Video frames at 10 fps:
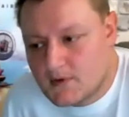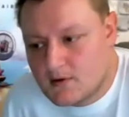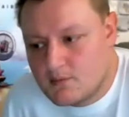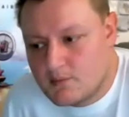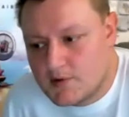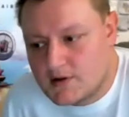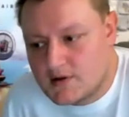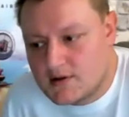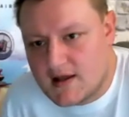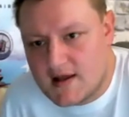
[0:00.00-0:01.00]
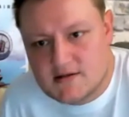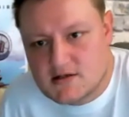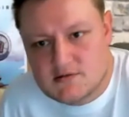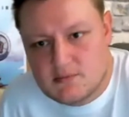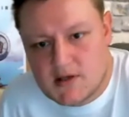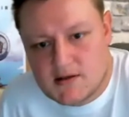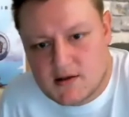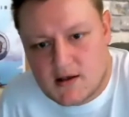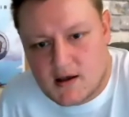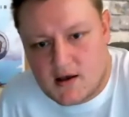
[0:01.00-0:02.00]
but that doesn't mean
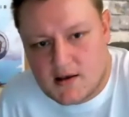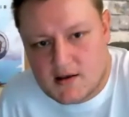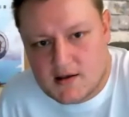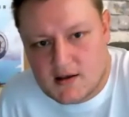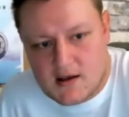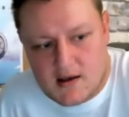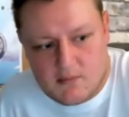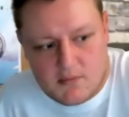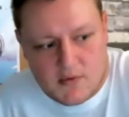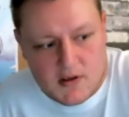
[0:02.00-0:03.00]
that I am um,